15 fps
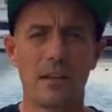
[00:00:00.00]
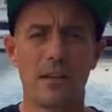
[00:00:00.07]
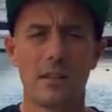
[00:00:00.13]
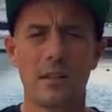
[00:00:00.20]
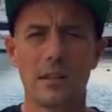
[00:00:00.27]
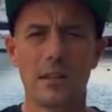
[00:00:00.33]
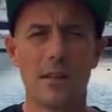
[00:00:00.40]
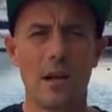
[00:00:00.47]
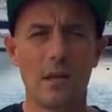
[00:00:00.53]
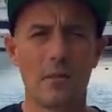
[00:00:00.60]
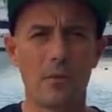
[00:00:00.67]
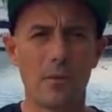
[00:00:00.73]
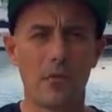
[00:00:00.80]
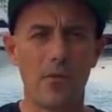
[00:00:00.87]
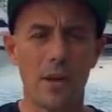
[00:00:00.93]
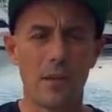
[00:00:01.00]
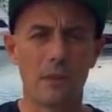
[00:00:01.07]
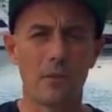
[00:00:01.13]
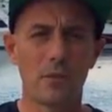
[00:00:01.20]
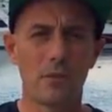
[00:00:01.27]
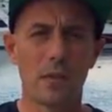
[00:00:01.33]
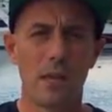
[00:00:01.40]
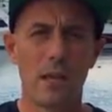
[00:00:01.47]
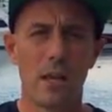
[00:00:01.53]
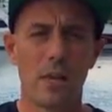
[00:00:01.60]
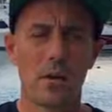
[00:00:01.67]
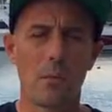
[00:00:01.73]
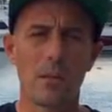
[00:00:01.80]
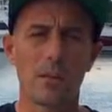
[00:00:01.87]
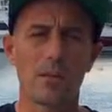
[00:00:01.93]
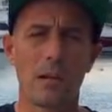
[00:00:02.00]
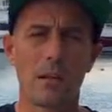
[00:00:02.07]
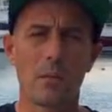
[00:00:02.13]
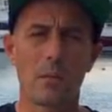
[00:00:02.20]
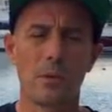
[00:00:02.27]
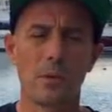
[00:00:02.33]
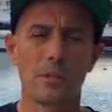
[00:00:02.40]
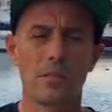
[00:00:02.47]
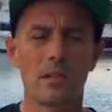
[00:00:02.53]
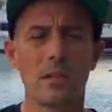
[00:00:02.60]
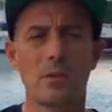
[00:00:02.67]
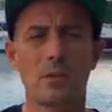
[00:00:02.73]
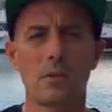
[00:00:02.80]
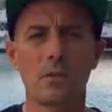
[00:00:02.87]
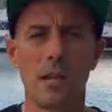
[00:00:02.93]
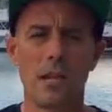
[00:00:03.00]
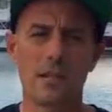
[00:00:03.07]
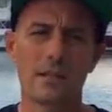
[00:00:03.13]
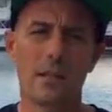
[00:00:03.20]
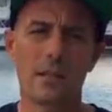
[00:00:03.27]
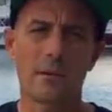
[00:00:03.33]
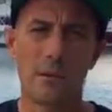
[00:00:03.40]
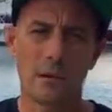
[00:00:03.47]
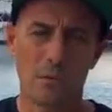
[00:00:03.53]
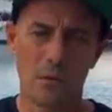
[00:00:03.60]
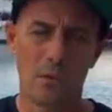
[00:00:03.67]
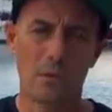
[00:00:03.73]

They can dive with dry suits, and we start with a single tank side mount